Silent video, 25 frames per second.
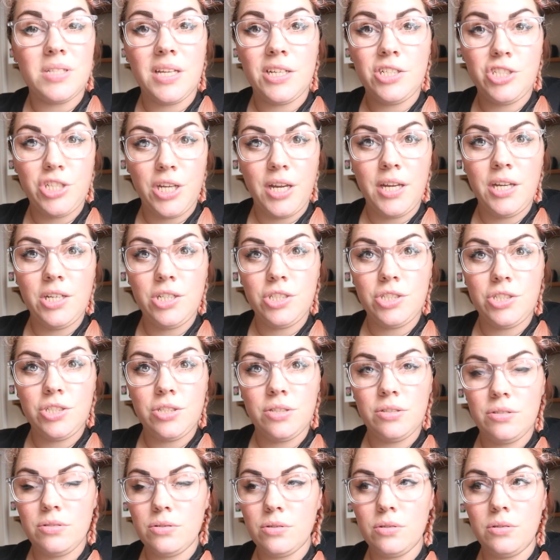They
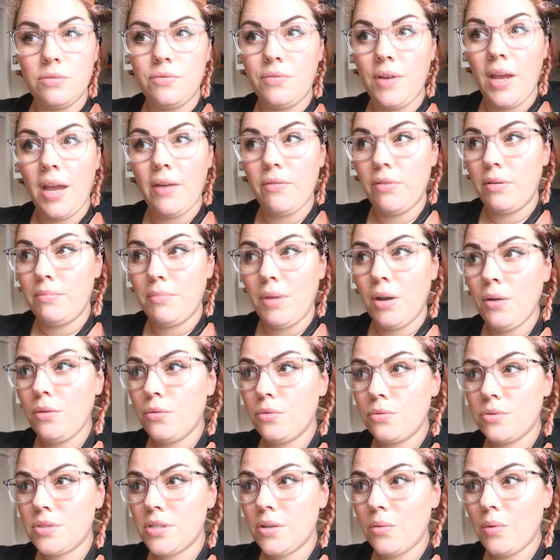change sort of every
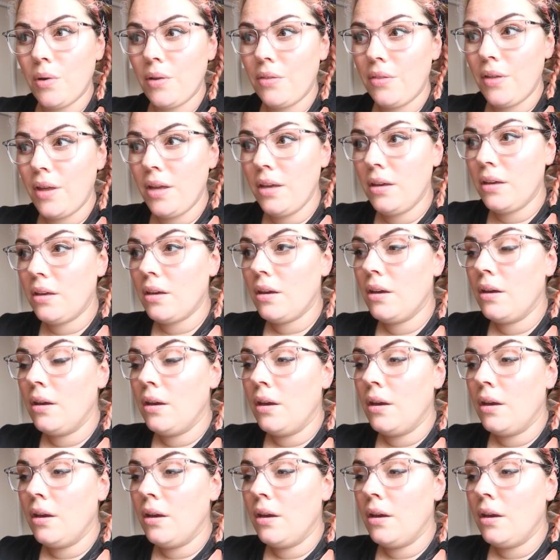month or so, I think.